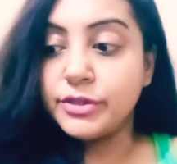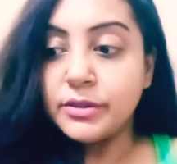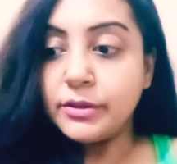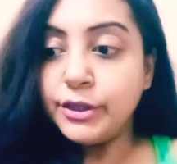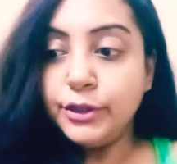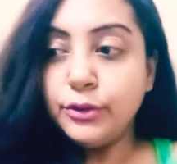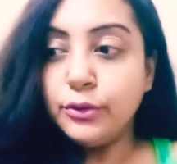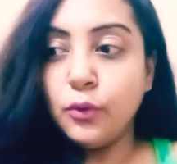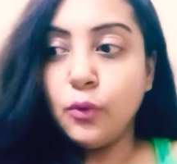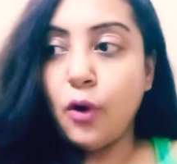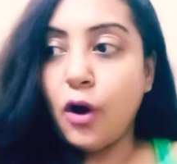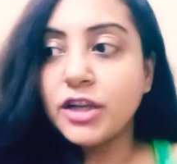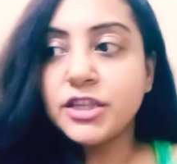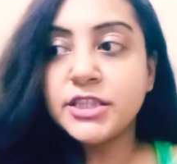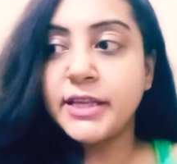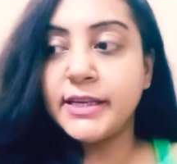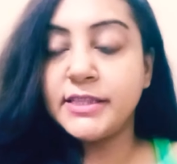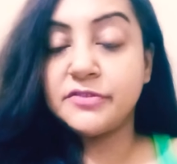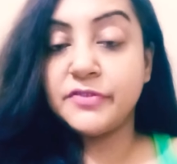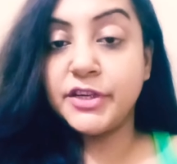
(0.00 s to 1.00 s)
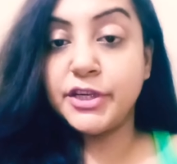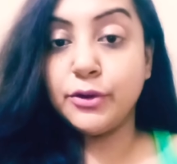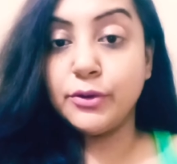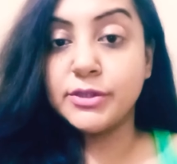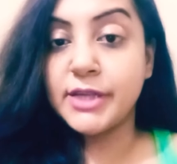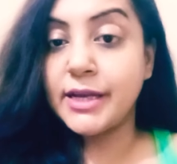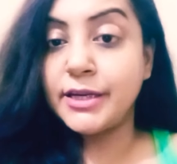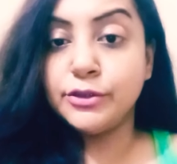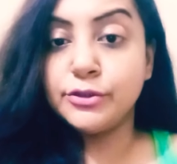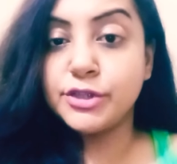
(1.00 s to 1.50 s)
You watch these
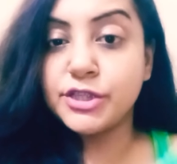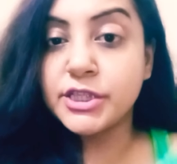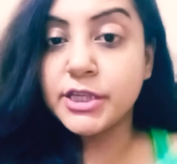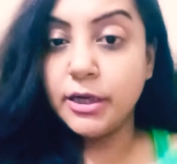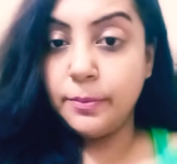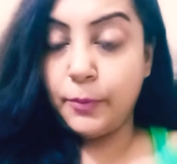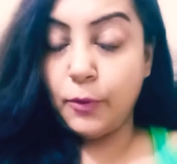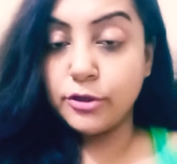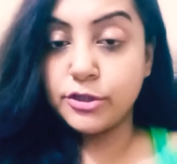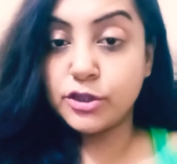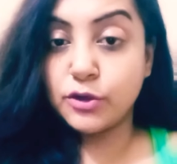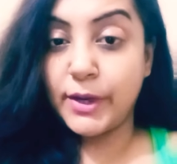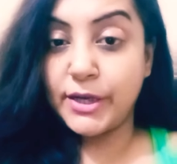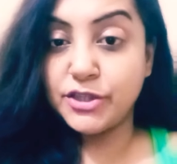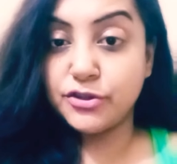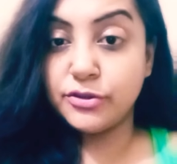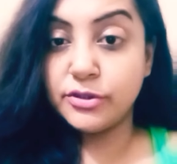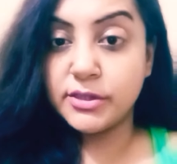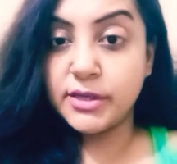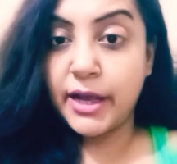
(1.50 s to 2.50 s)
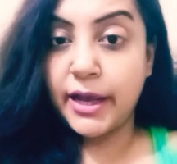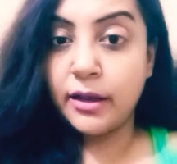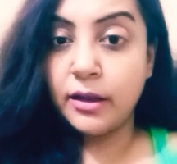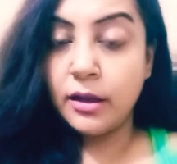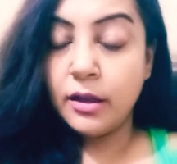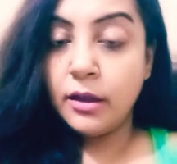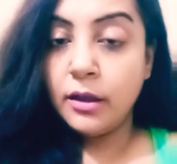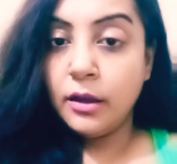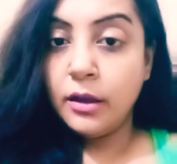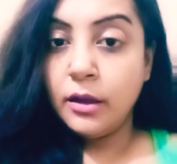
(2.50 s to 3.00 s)
videos and you still post questions like,
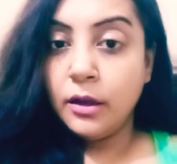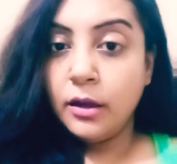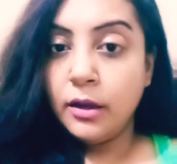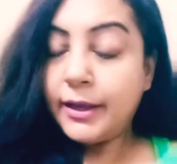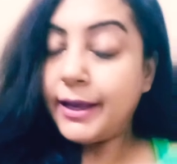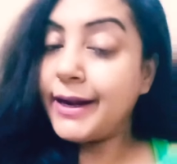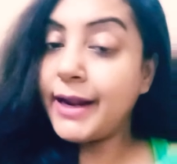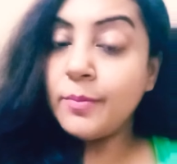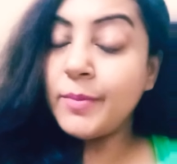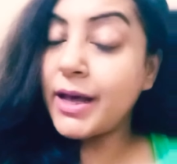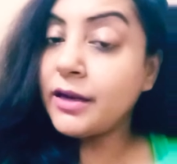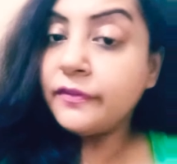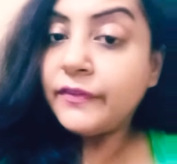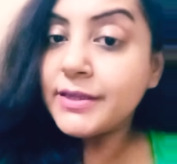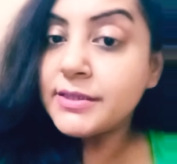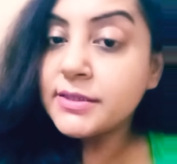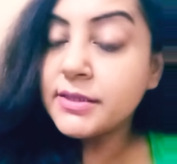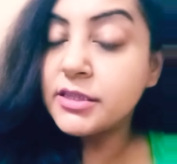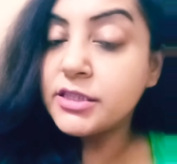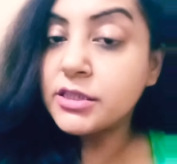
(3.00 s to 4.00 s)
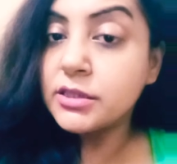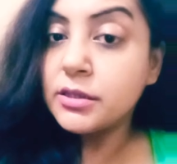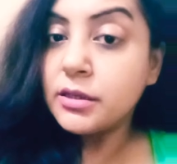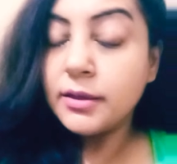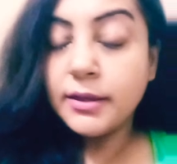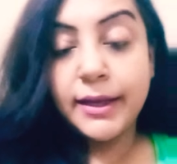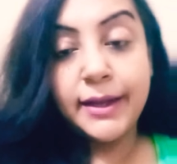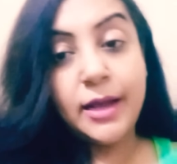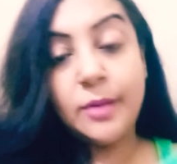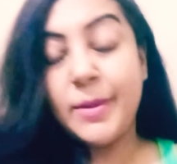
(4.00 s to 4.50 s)
can I manifest this?
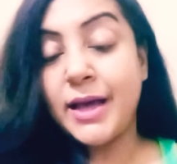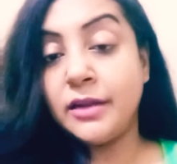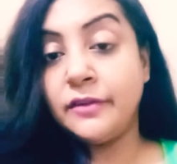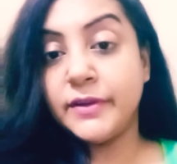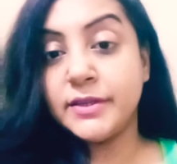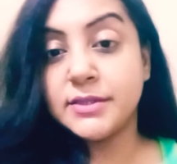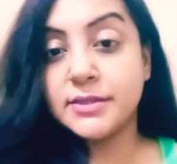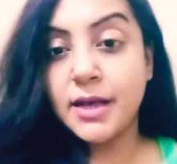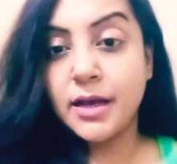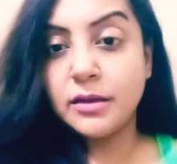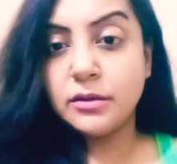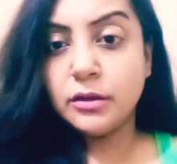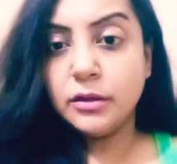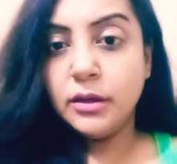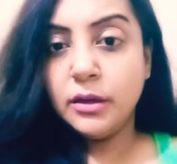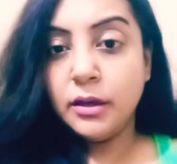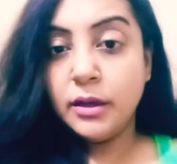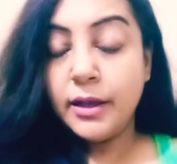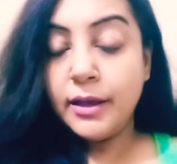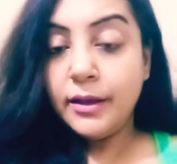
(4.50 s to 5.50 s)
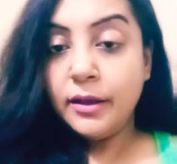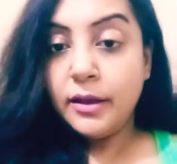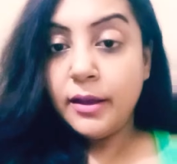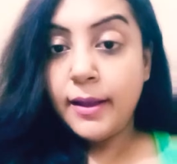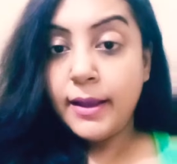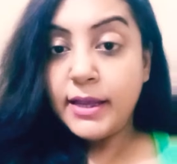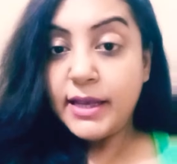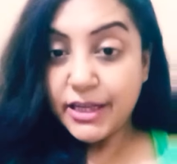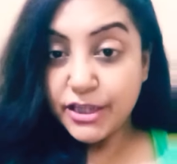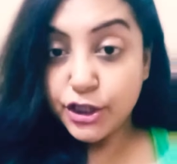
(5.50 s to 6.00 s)
Can I manifest that?
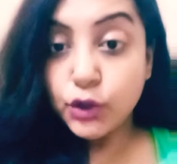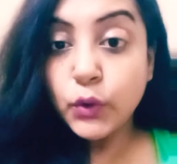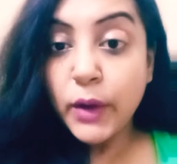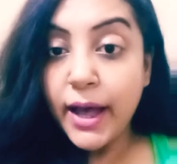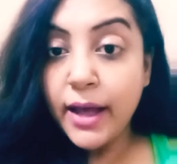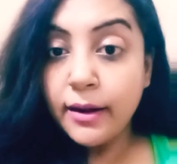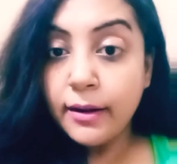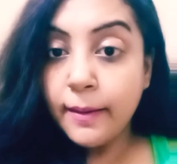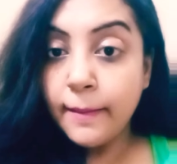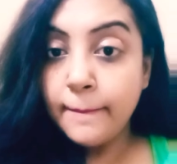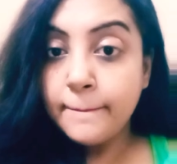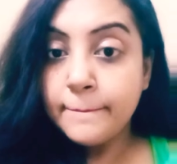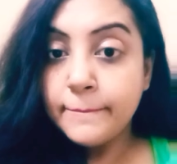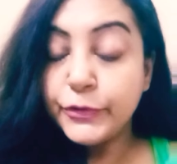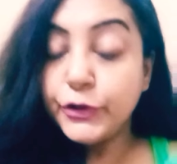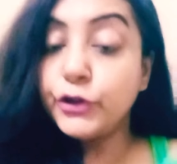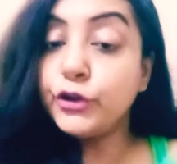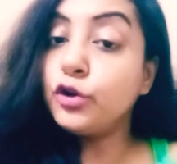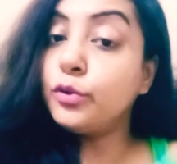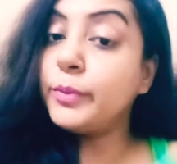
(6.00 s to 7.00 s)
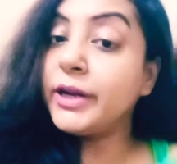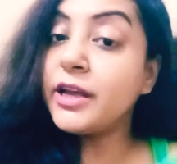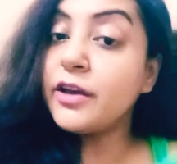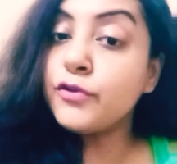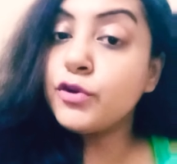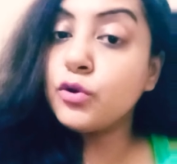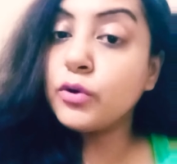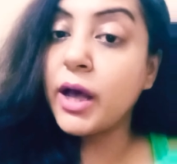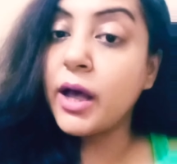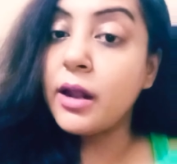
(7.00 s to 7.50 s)
Yes, you can. Do you believe
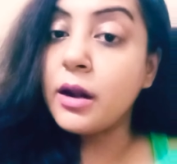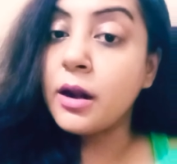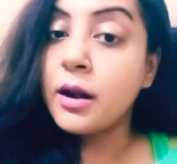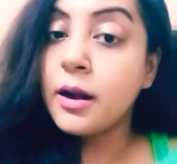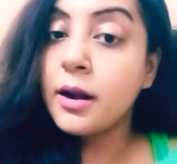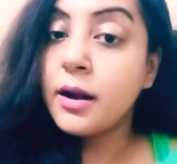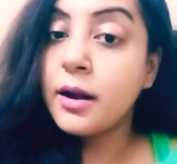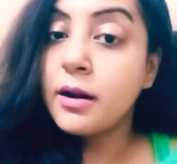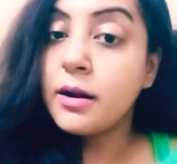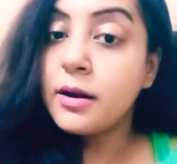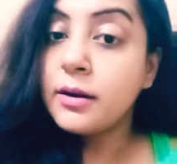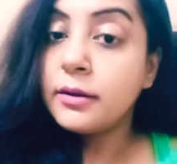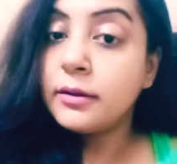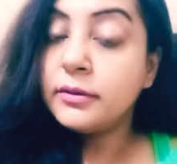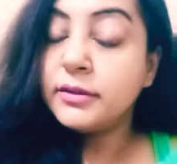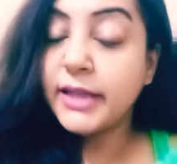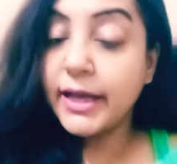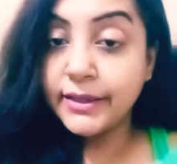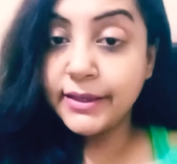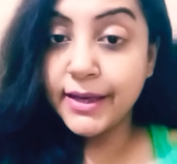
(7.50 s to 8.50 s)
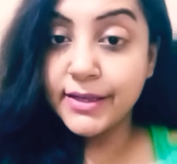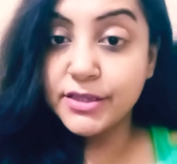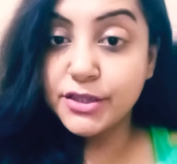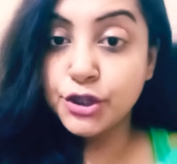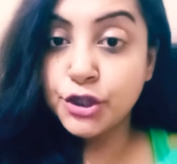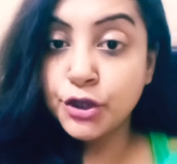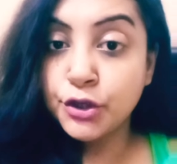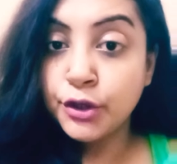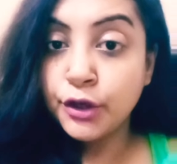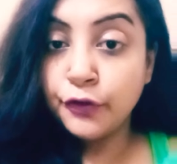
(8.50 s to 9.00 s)
you can? Then
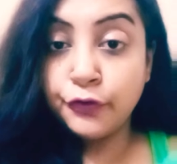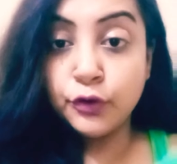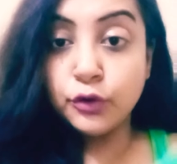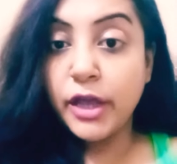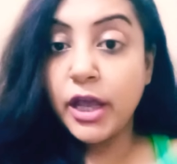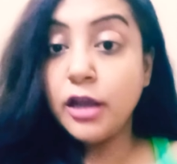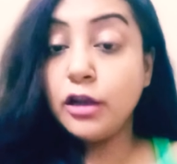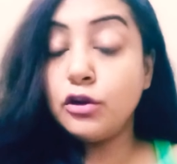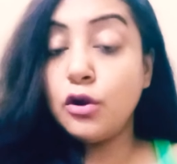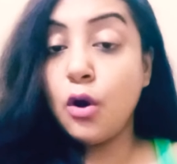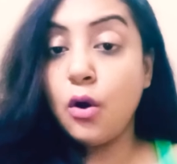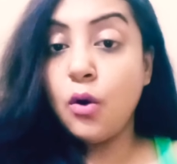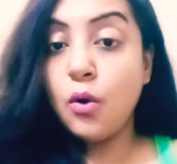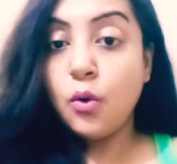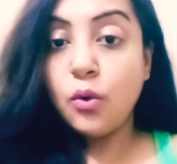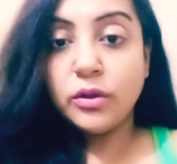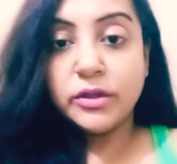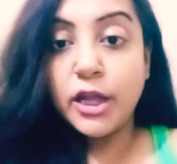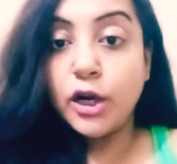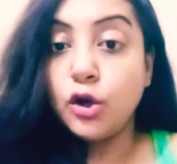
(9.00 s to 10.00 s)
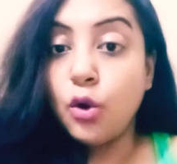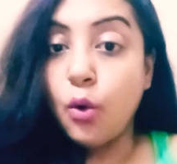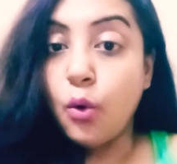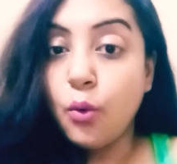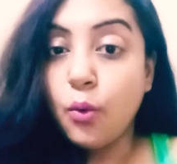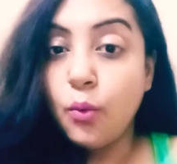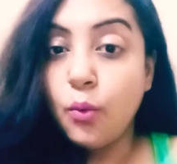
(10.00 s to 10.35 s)
yes. If you think no, then no.